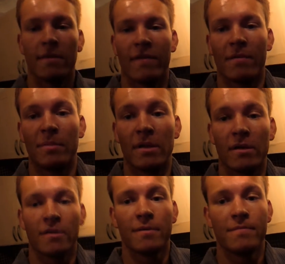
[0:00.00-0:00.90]
Then I had a
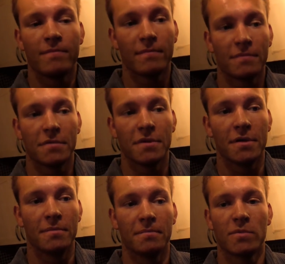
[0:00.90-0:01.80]
banana,
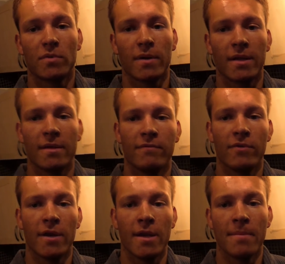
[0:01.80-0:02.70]
so
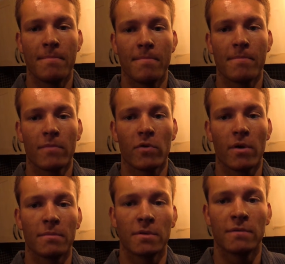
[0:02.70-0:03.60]
23
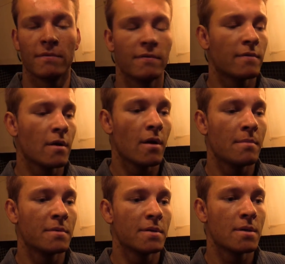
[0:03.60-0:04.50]
grams of
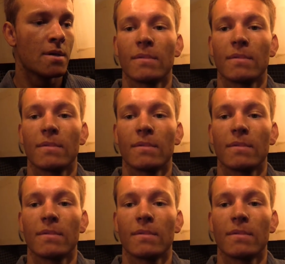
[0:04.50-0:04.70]
carbs.